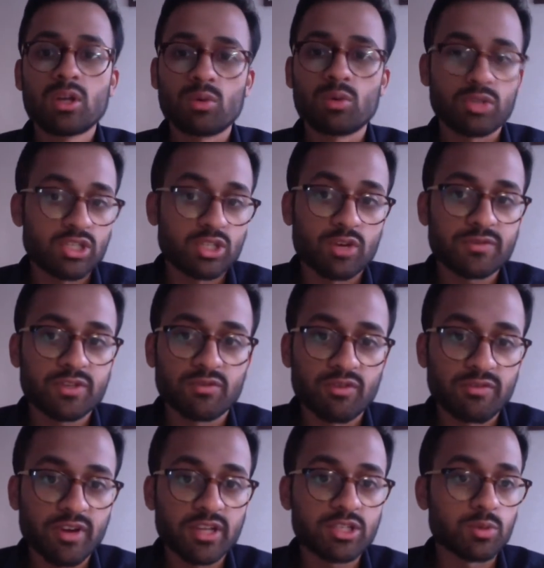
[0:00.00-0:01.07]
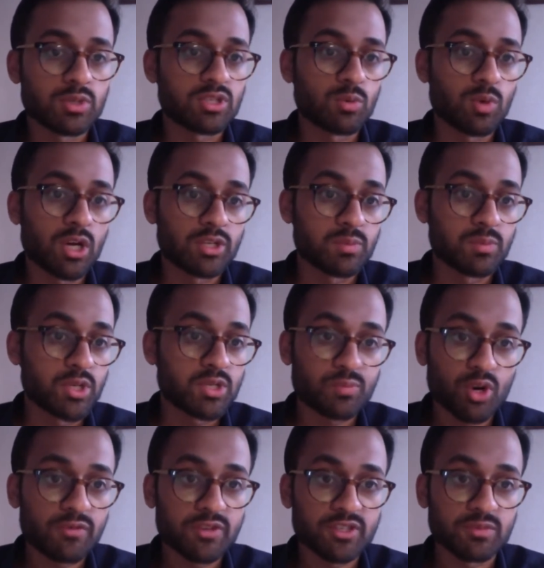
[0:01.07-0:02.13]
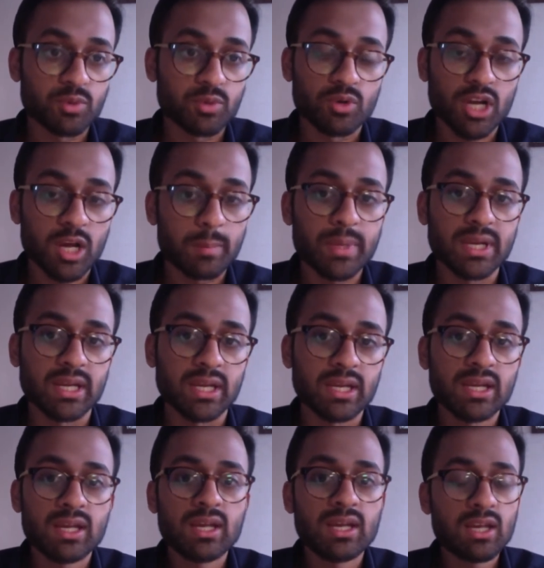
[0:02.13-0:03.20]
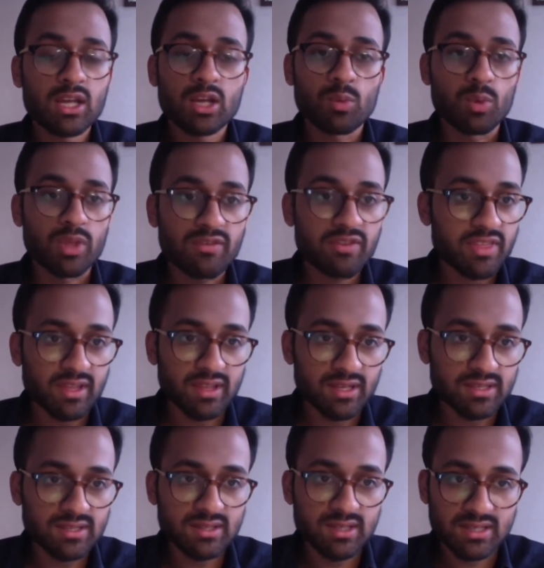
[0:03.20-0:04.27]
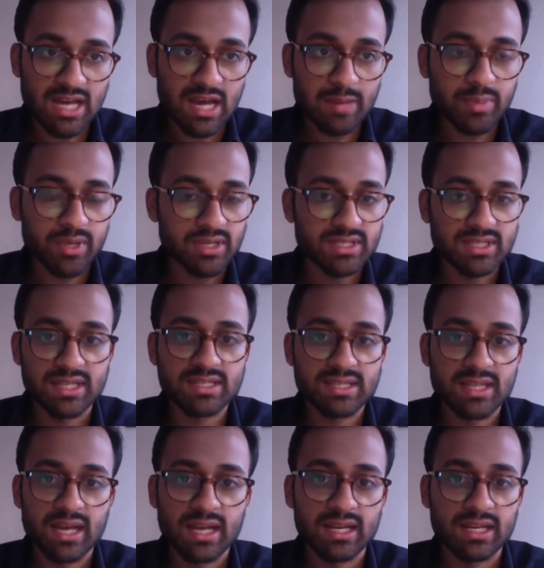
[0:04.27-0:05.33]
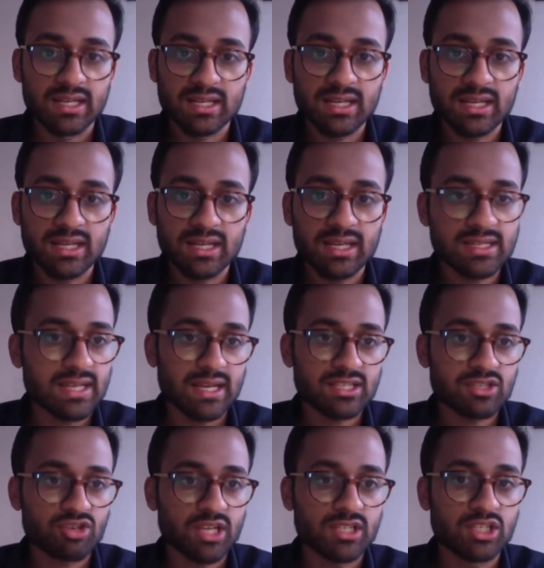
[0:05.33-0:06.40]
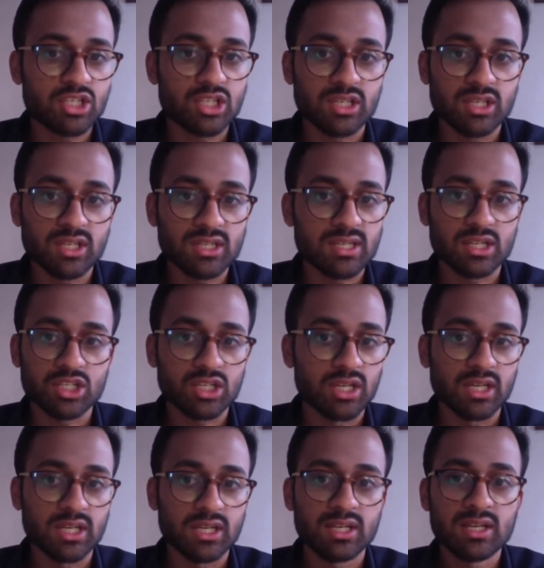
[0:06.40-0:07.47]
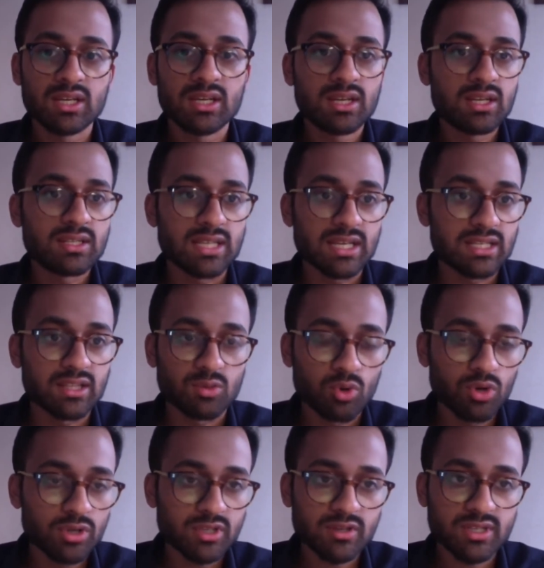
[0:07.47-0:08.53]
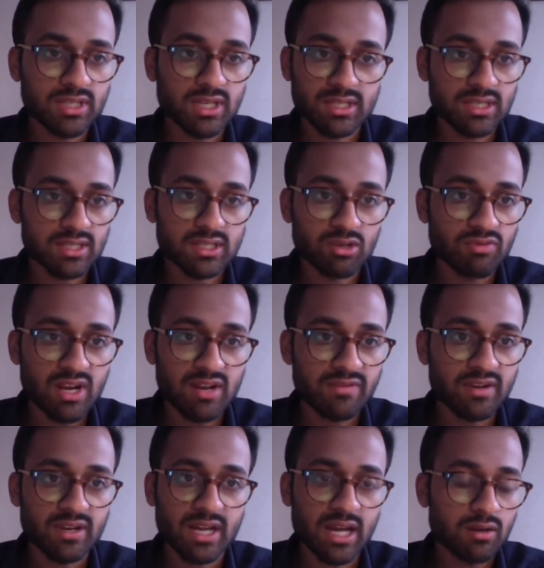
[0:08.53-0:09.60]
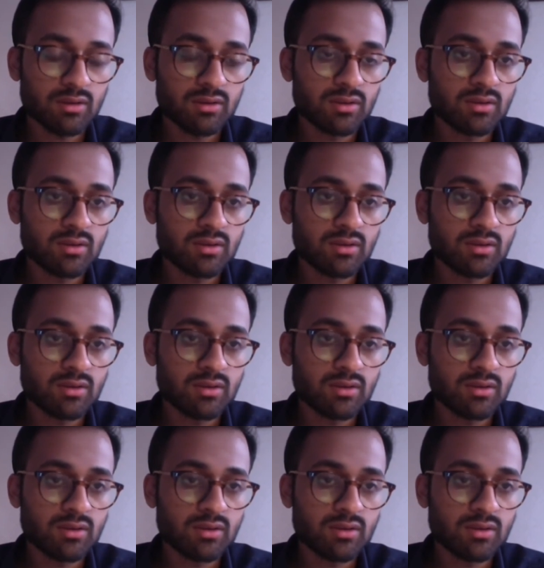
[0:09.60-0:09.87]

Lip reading: which is often referred to as the world's most profitable company. With everything that's happened since then, is that strategy essentially dead in the water? Is it still relevant now?